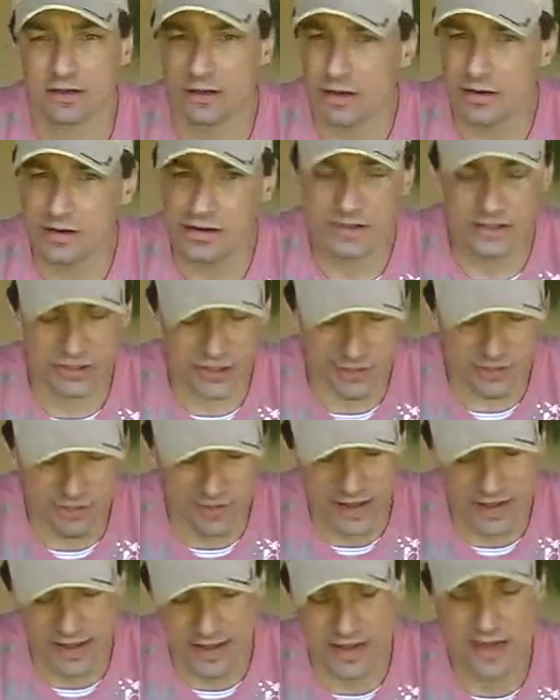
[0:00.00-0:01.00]
Don't assume
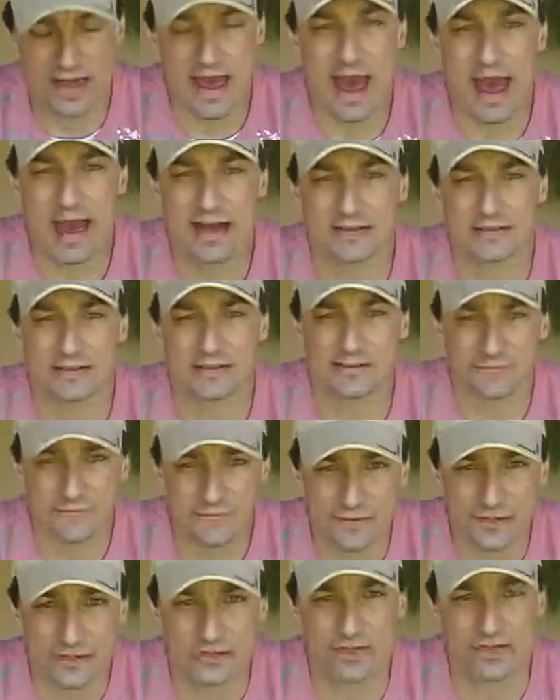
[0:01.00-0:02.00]
that he has
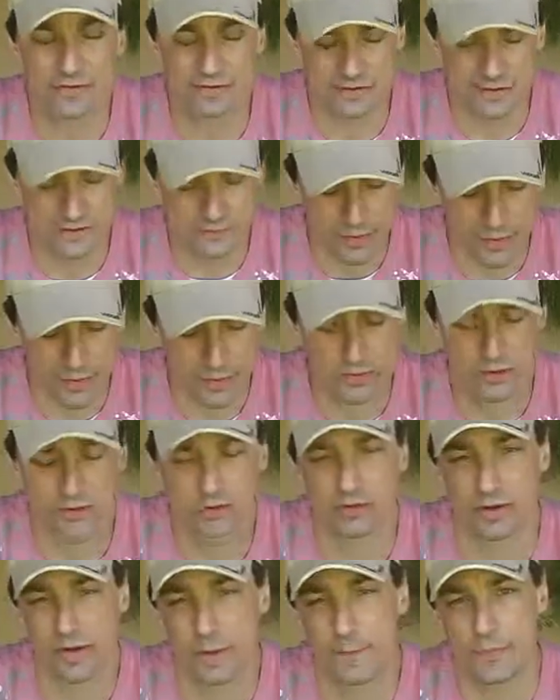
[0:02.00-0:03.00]
sufficient
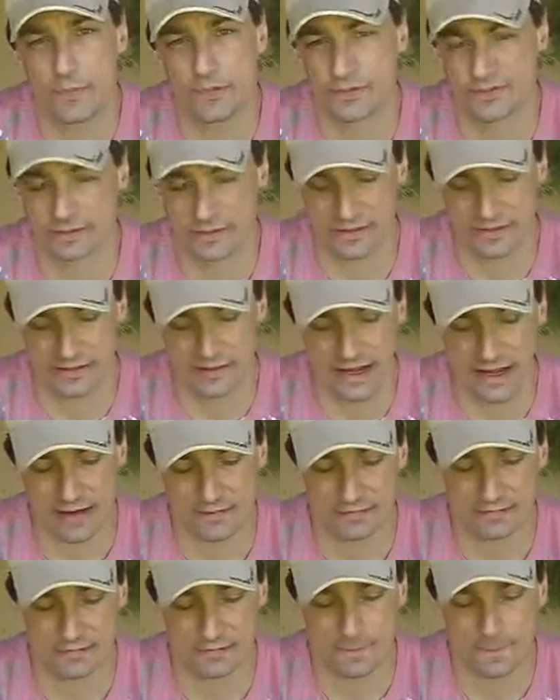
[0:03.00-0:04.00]
spiritual input in his
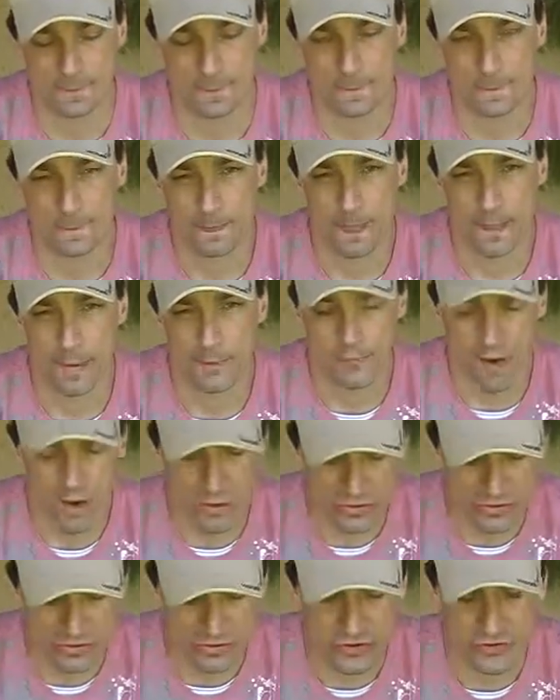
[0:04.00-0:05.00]
life.
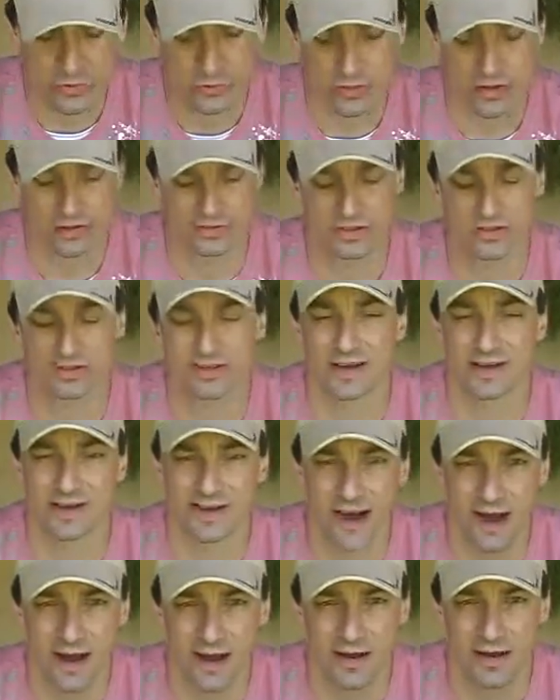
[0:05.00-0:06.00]
Most youth pastors are
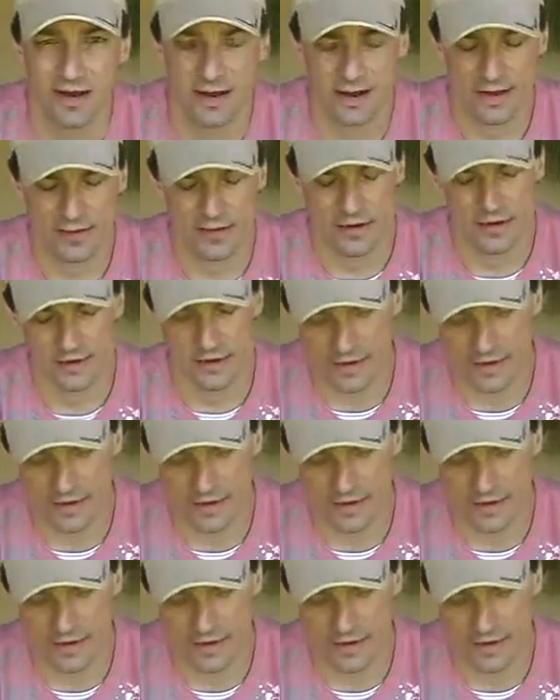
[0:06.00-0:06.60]
young, they are